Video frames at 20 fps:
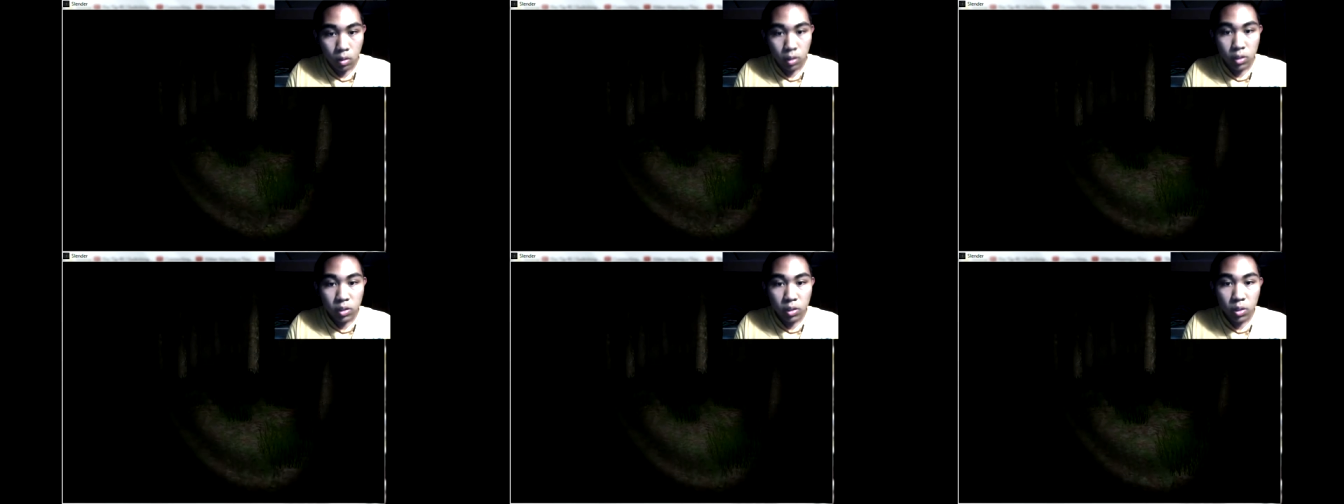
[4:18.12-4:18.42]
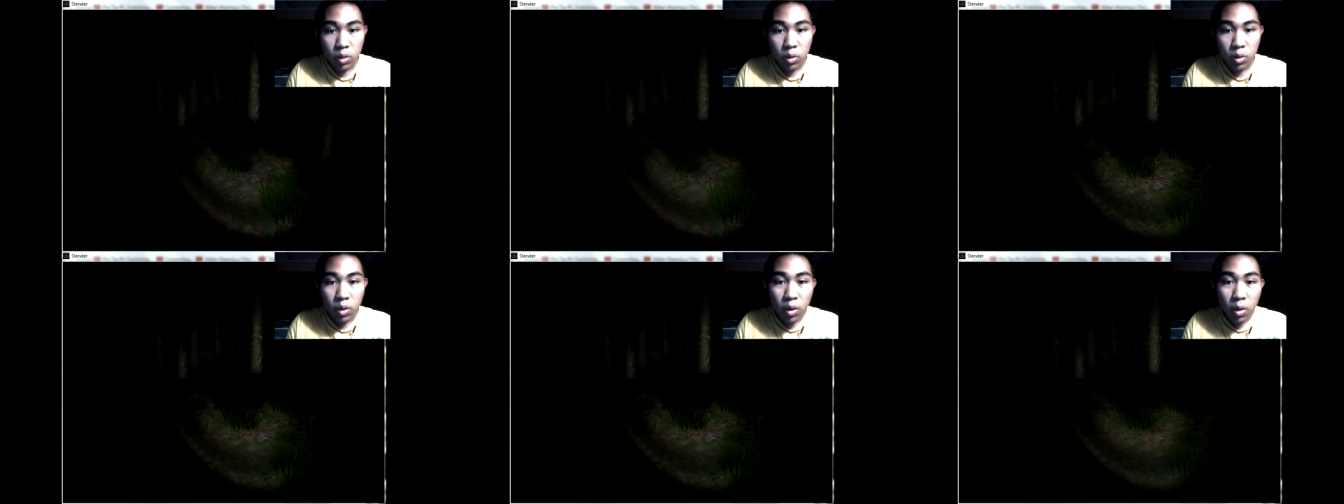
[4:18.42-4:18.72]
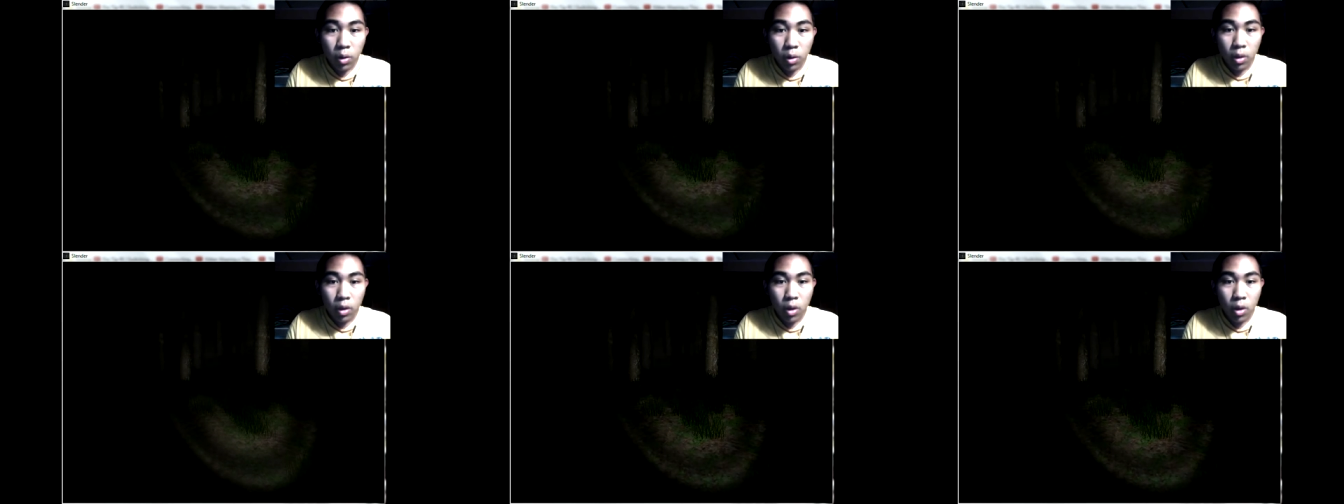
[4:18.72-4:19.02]
Do
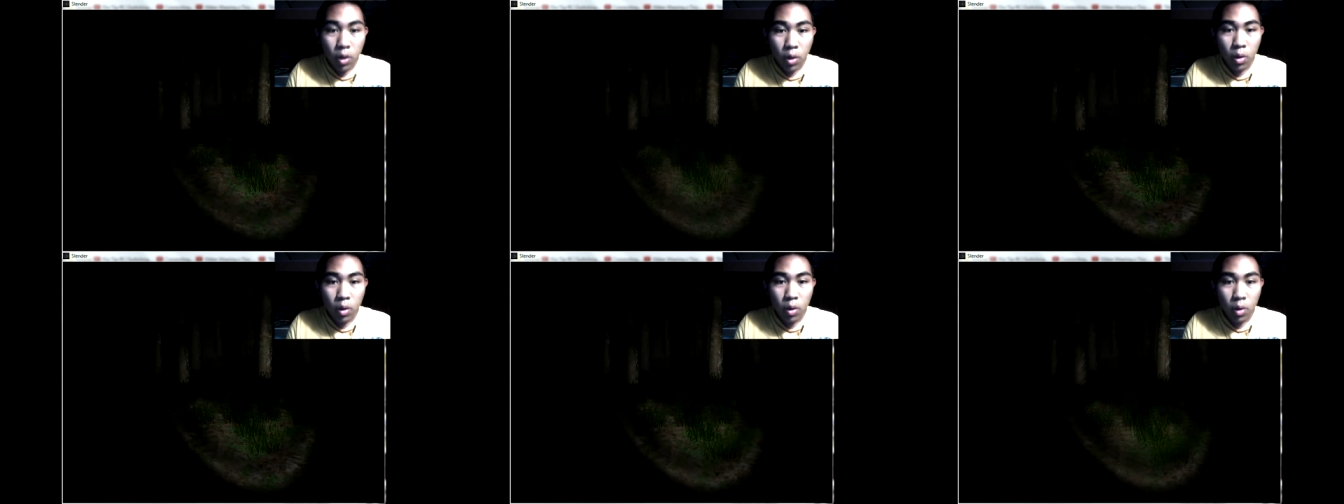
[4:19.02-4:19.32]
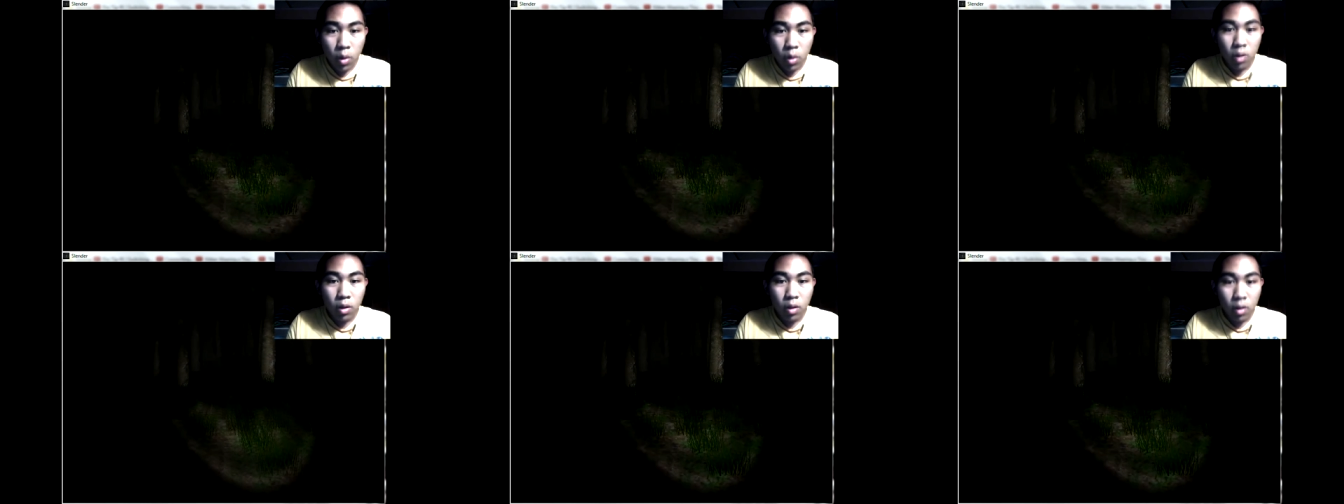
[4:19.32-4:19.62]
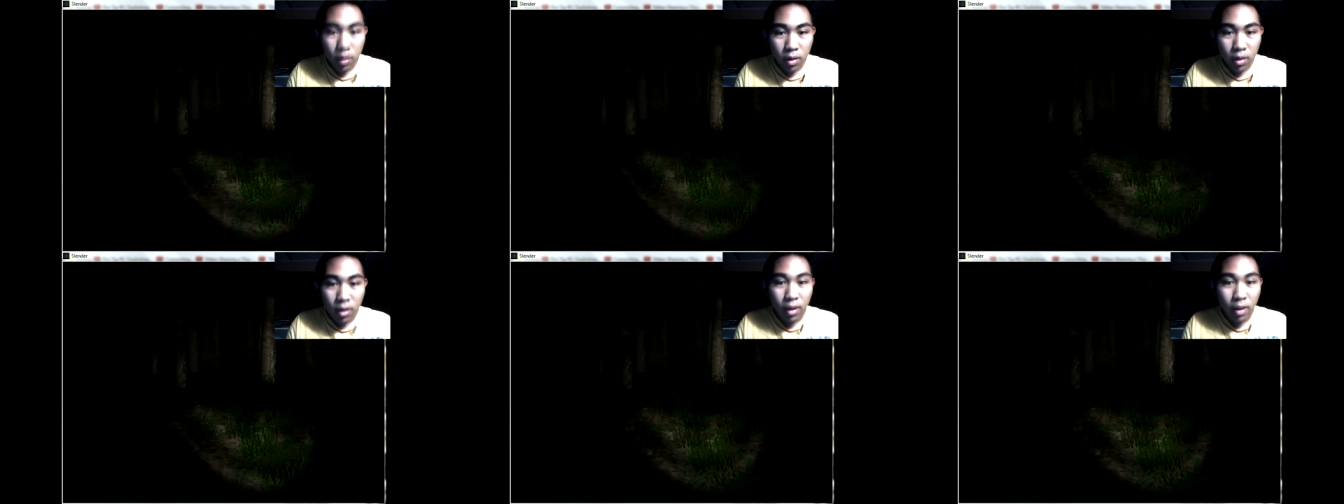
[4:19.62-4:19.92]
do
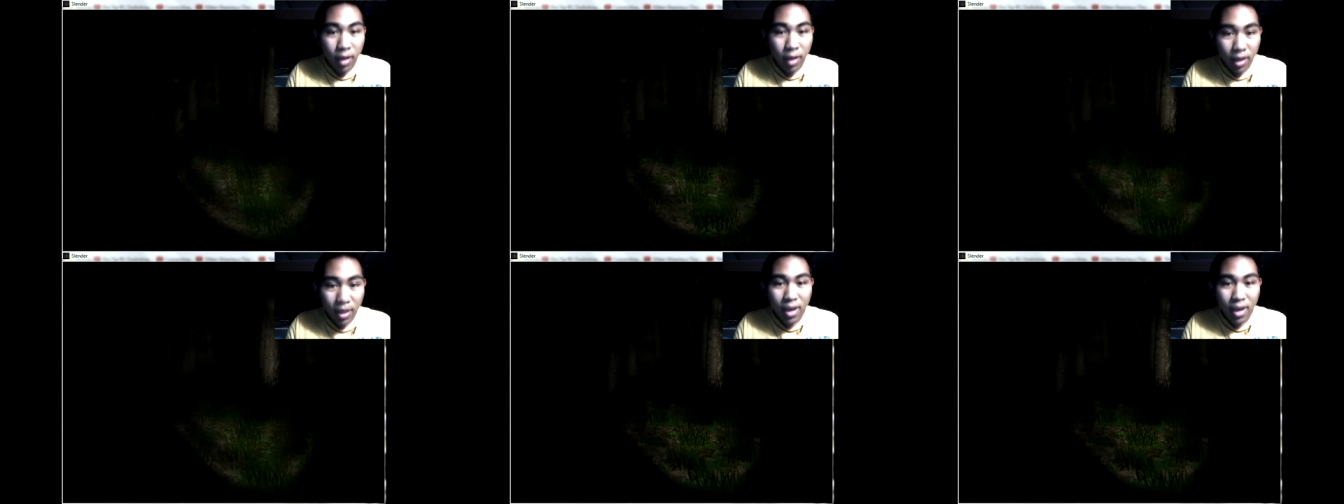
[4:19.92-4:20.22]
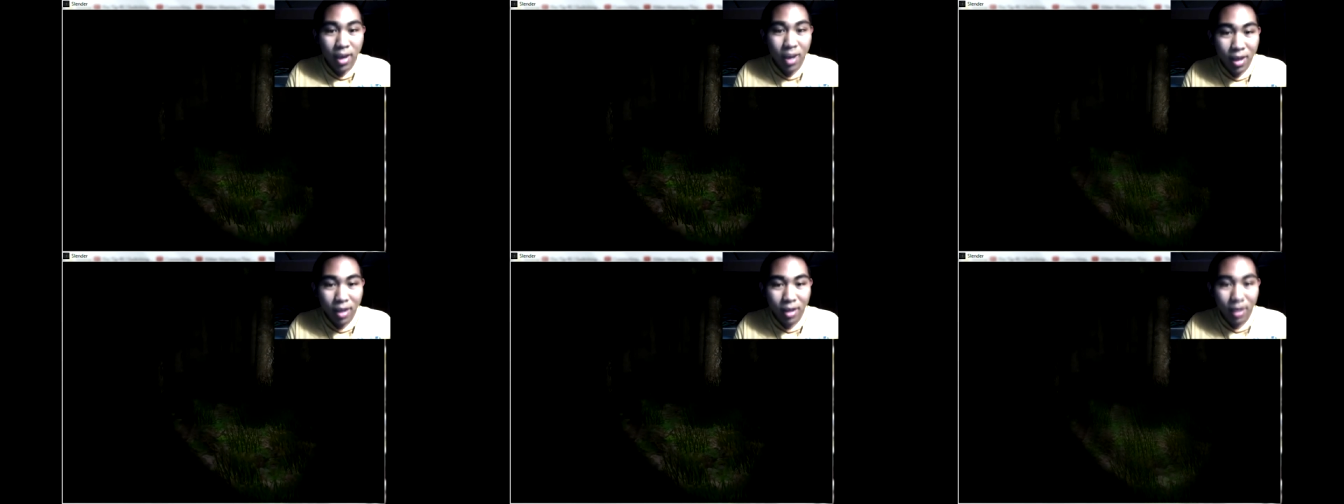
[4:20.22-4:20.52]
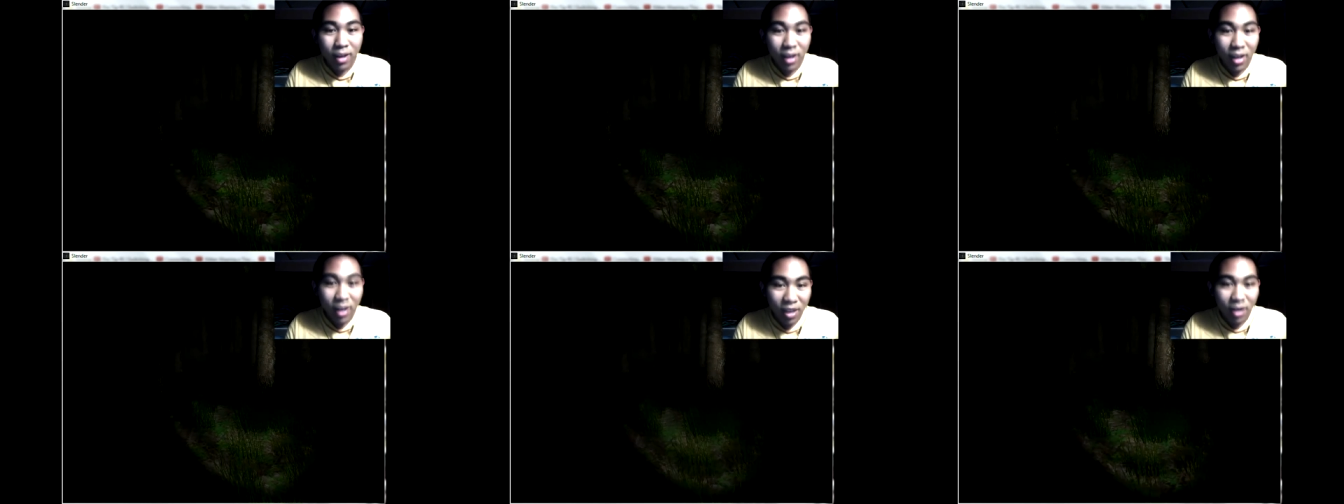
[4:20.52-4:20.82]
do na na na
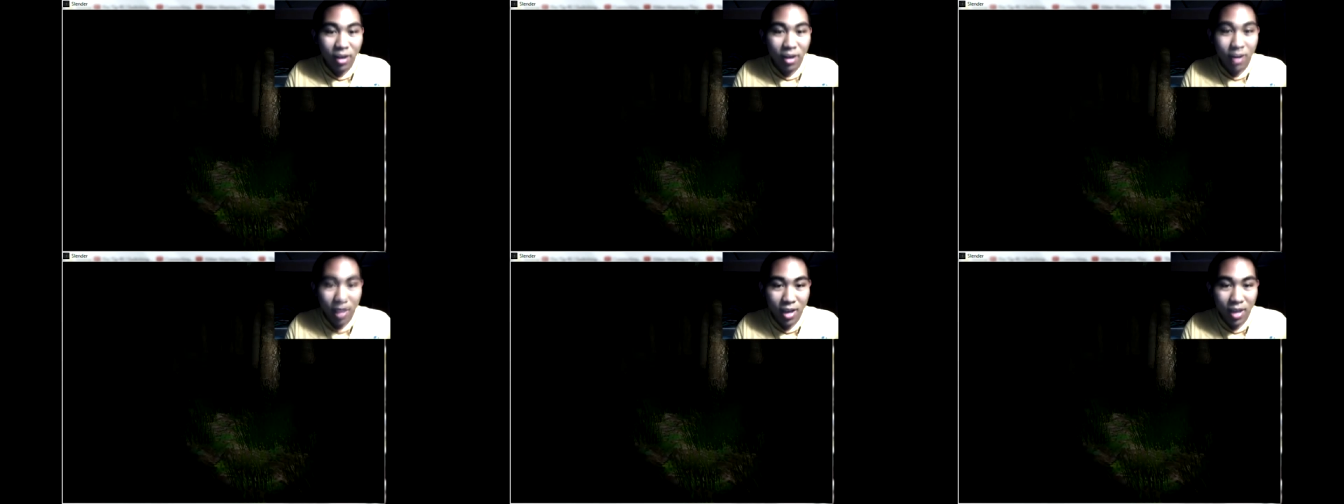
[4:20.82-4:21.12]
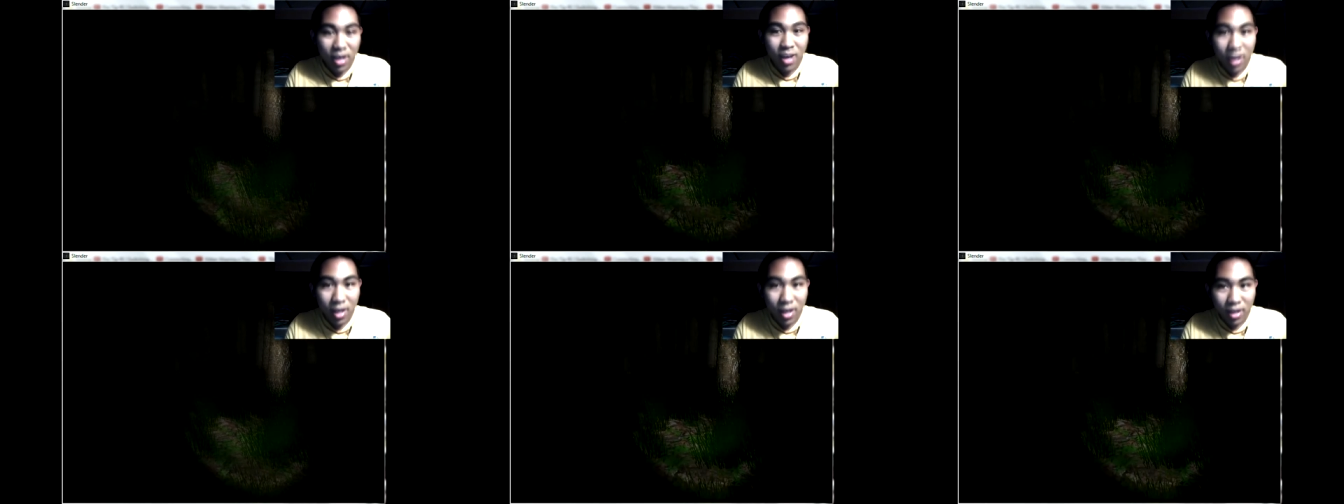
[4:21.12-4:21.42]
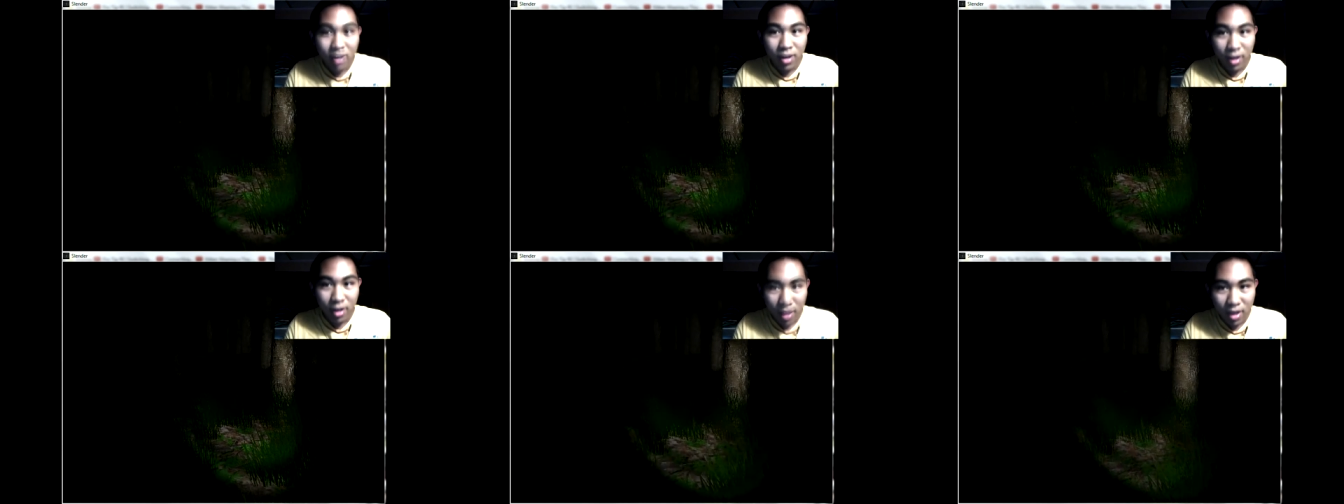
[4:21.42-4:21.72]
na na na
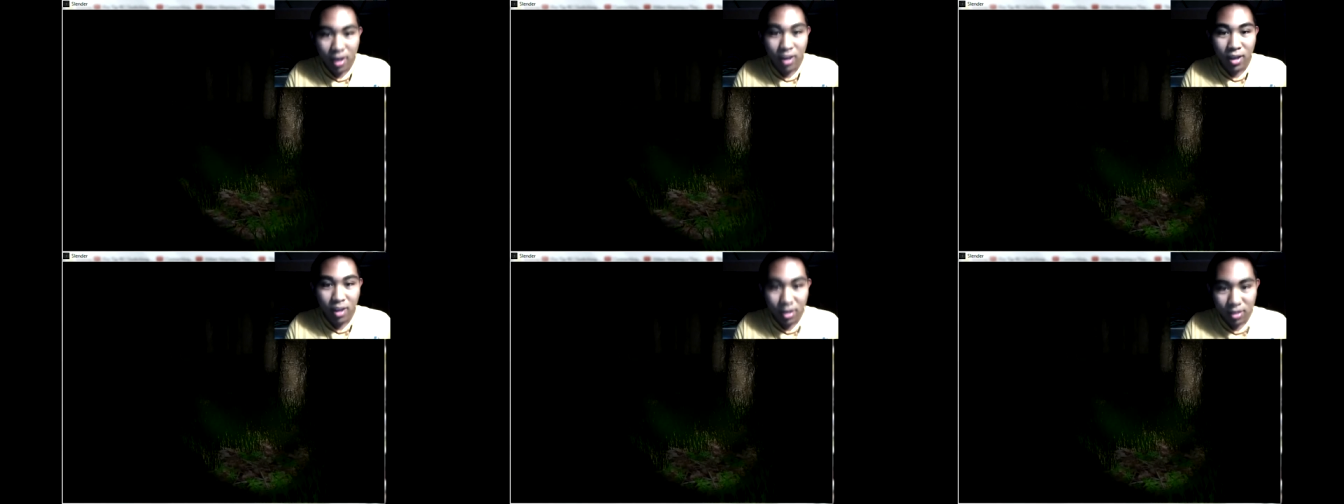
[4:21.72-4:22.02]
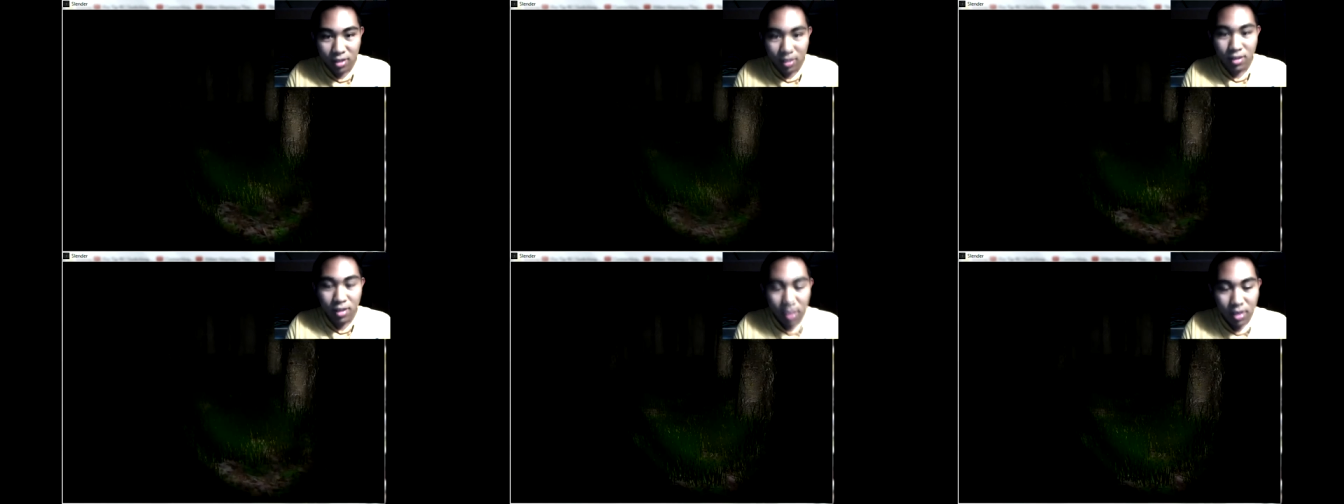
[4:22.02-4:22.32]
na na.